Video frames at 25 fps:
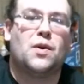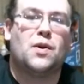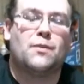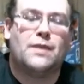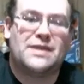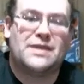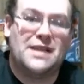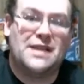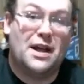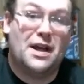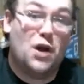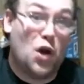
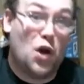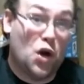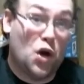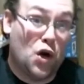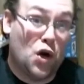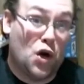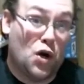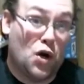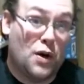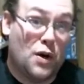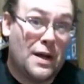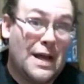beside
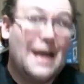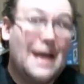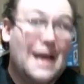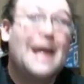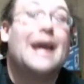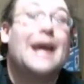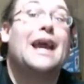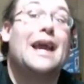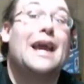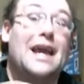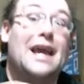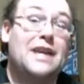her,
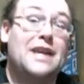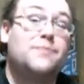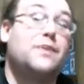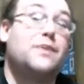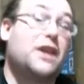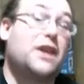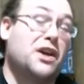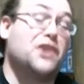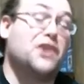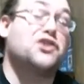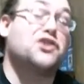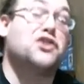is
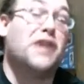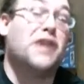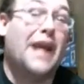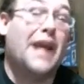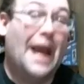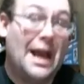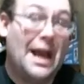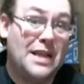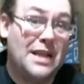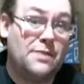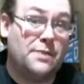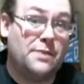because she
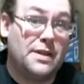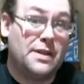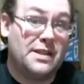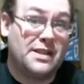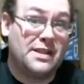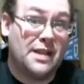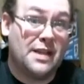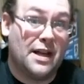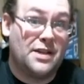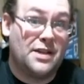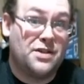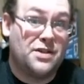has been
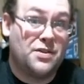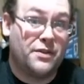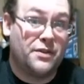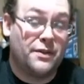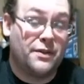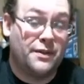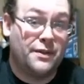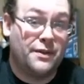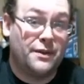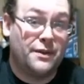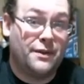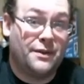signed to
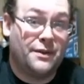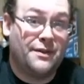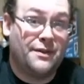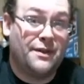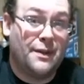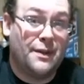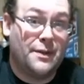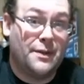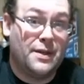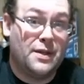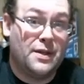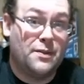
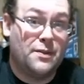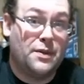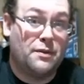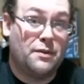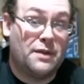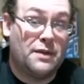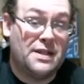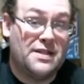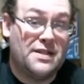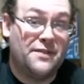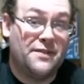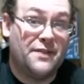
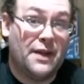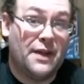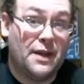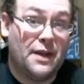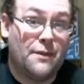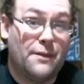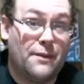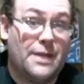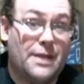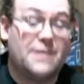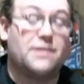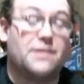WWE
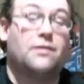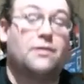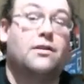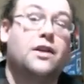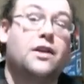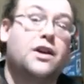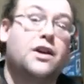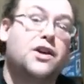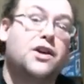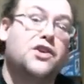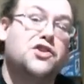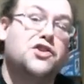Developmental.
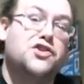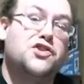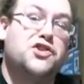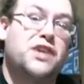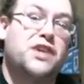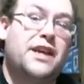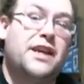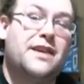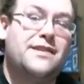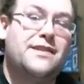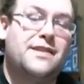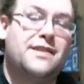
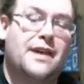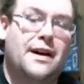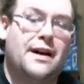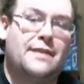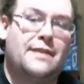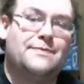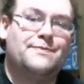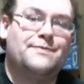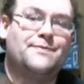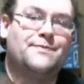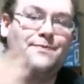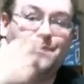She's
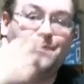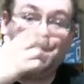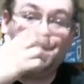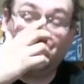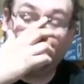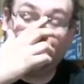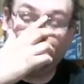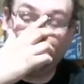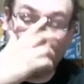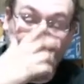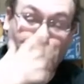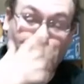um,
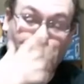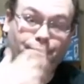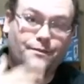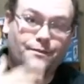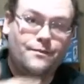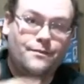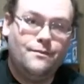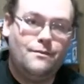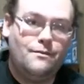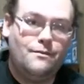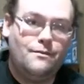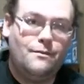
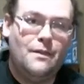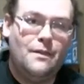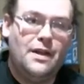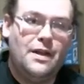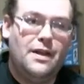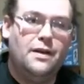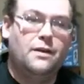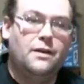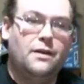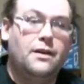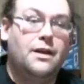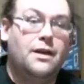
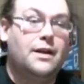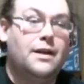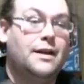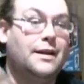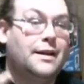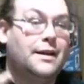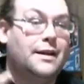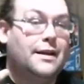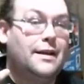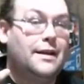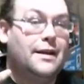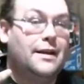you know
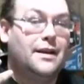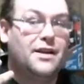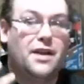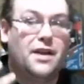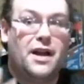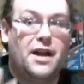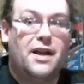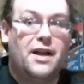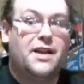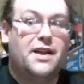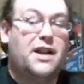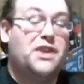
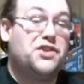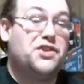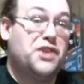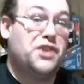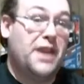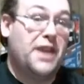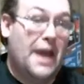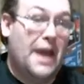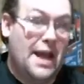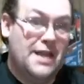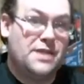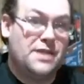and, and
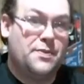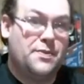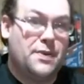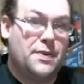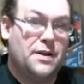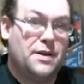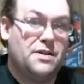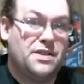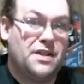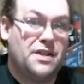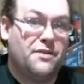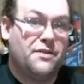she has
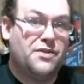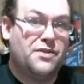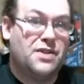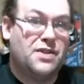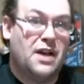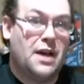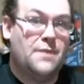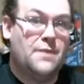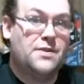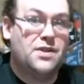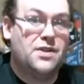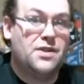appeared several
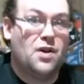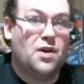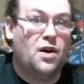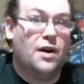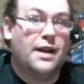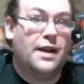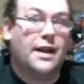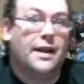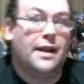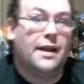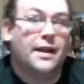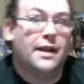times
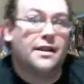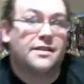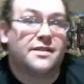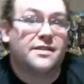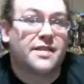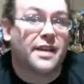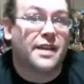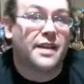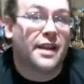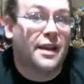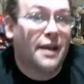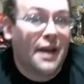on
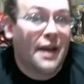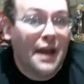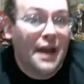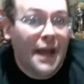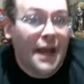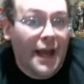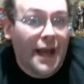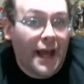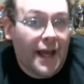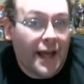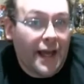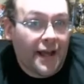NXT
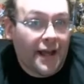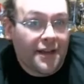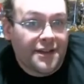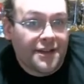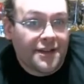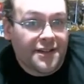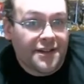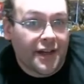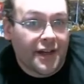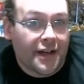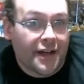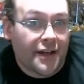
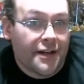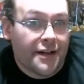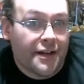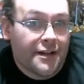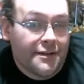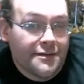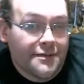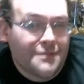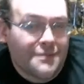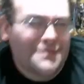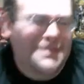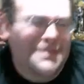as uh,
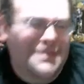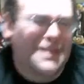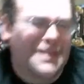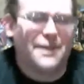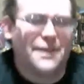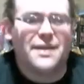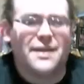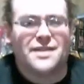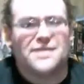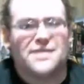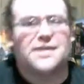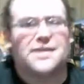I
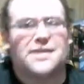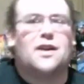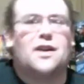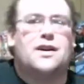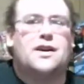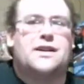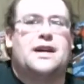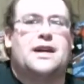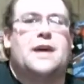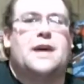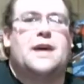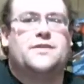think
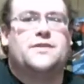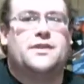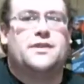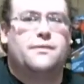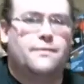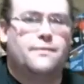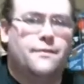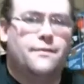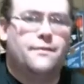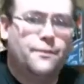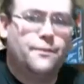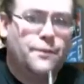Sarah
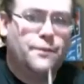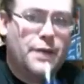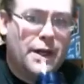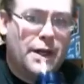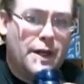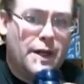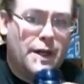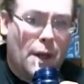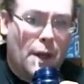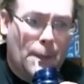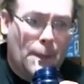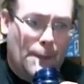Dobson.
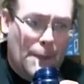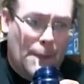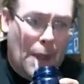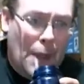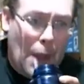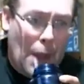But um,